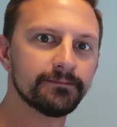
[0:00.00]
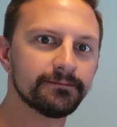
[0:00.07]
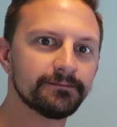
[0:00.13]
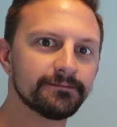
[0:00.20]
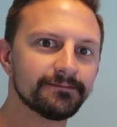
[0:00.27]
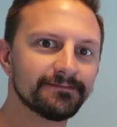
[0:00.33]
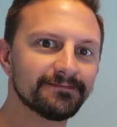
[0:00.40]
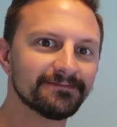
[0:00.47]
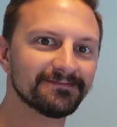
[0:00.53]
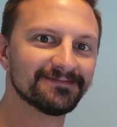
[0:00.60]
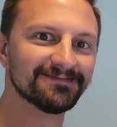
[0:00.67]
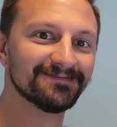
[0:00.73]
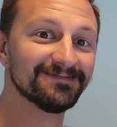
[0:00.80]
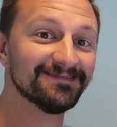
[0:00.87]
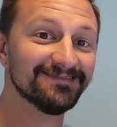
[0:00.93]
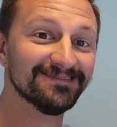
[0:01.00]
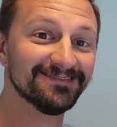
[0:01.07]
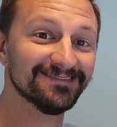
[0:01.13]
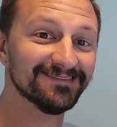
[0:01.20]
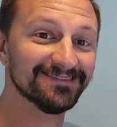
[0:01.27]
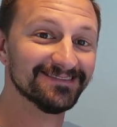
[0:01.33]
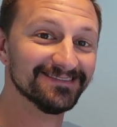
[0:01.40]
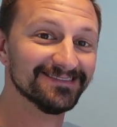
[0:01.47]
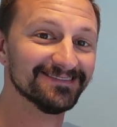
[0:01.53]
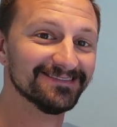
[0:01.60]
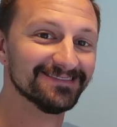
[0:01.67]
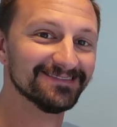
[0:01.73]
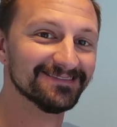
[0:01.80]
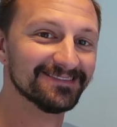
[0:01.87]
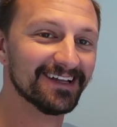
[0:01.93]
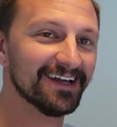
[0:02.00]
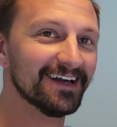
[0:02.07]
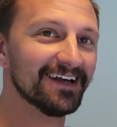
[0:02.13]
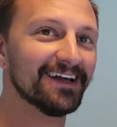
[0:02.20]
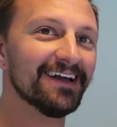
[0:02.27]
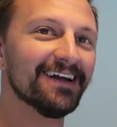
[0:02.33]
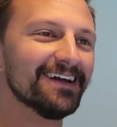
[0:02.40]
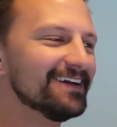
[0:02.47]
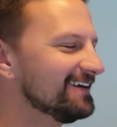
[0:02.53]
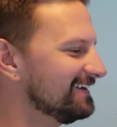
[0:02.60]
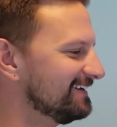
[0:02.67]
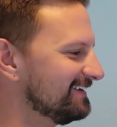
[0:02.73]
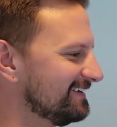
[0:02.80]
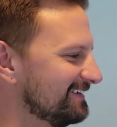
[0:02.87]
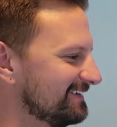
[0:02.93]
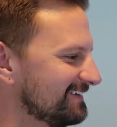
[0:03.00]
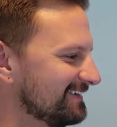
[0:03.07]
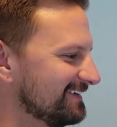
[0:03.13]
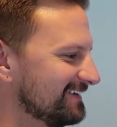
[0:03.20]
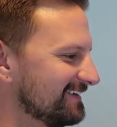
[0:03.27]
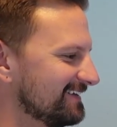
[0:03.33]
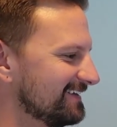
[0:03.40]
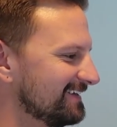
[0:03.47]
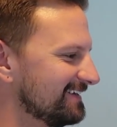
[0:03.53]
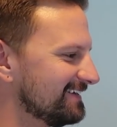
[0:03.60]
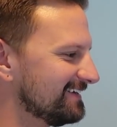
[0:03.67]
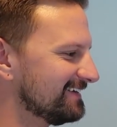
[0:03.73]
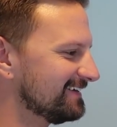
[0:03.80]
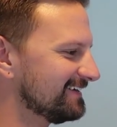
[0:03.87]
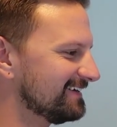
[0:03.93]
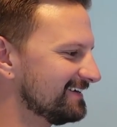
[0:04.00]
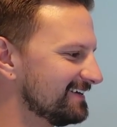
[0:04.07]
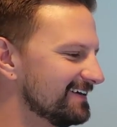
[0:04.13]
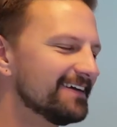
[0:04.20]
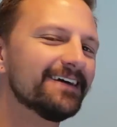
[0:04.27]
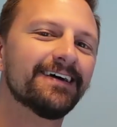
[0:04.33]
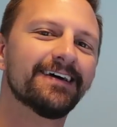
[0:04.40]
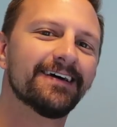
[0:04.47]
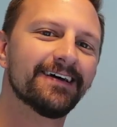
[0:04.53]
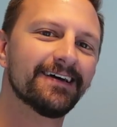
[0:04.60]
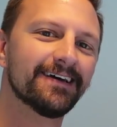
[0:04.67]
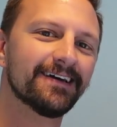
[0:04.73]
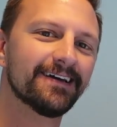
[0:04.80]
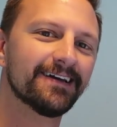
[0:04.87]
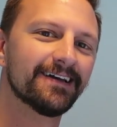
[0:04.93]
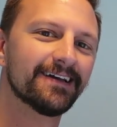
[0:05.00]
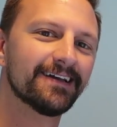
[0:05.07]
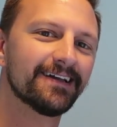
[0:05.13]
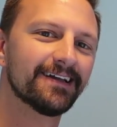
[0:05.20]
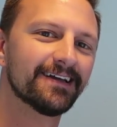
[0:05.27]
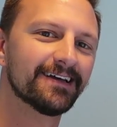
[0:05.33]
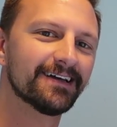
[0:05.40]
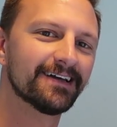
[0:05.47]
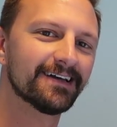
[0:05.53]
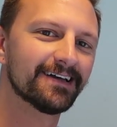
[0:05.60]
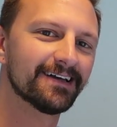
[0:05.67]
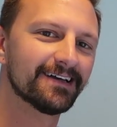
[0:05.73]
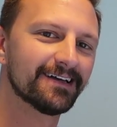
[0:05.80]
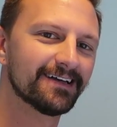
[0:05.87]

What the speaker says: This person isn't speaking.